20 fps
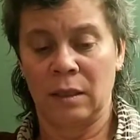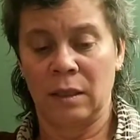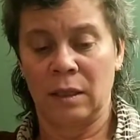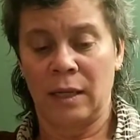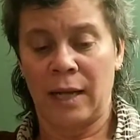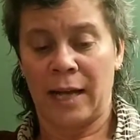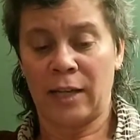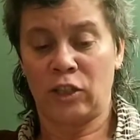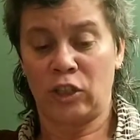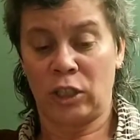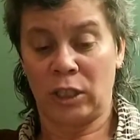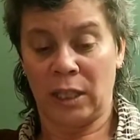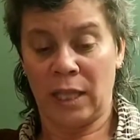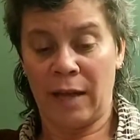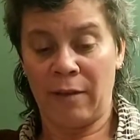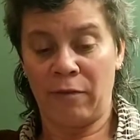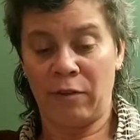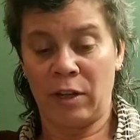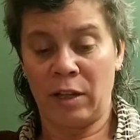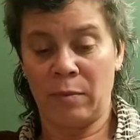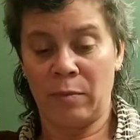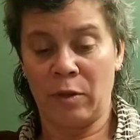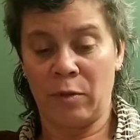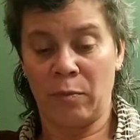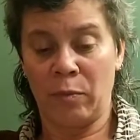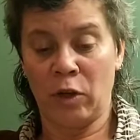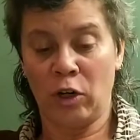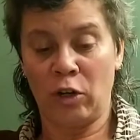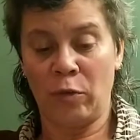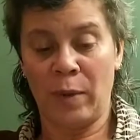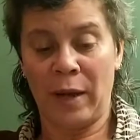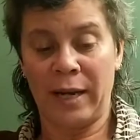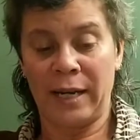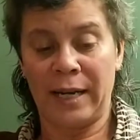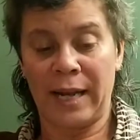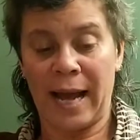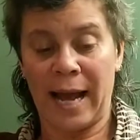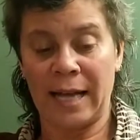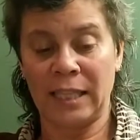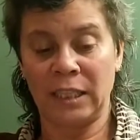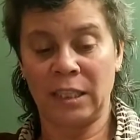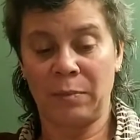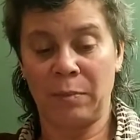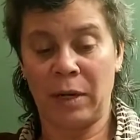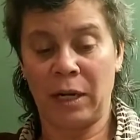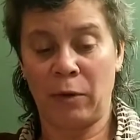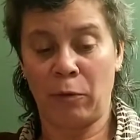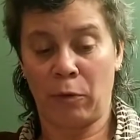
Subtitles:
As she left them, the milkmaid cast many